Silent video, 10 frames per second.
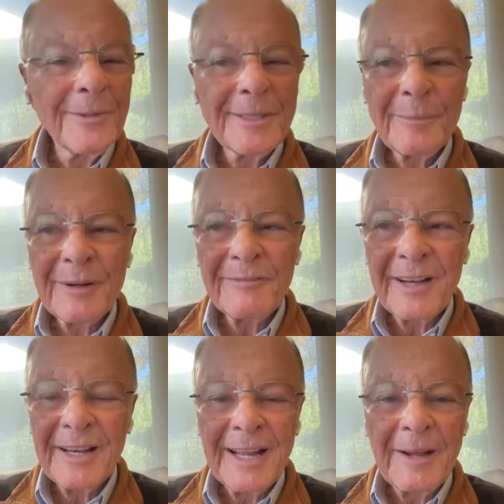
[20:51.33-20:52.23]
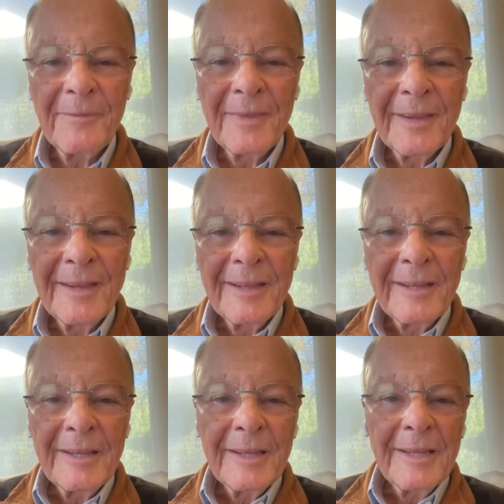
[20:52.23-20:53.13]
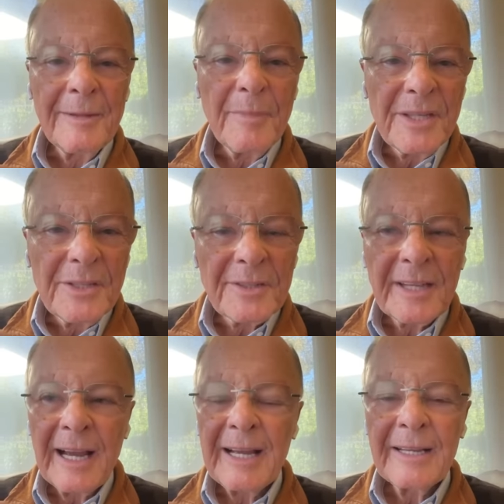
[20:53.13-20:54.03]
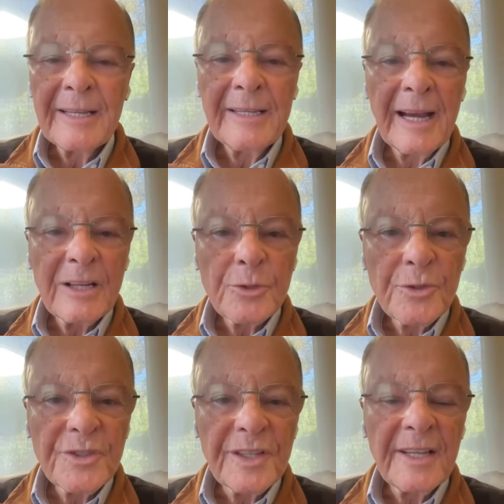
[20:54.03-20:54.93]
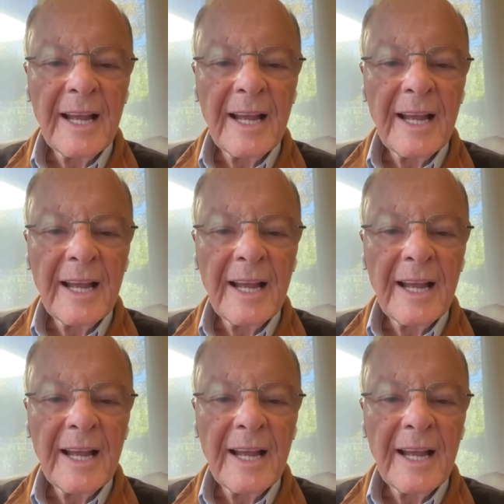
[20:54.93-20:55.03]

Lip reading: because we have a lot to speak about still and meditate